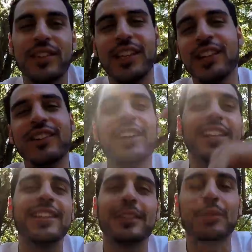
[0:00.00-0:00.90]
so
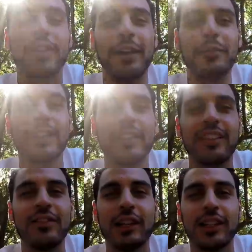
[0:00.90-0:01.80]
hit the subscribe button
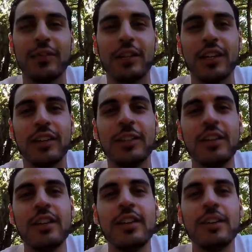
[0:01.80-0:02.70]
if you like the video.
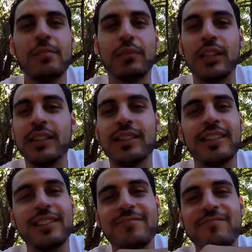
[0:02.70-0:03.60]
Please
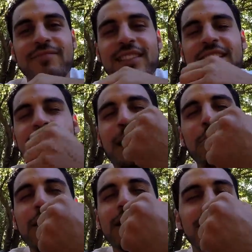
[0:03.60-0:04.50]
help
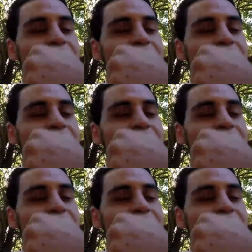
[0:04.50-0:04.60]
me.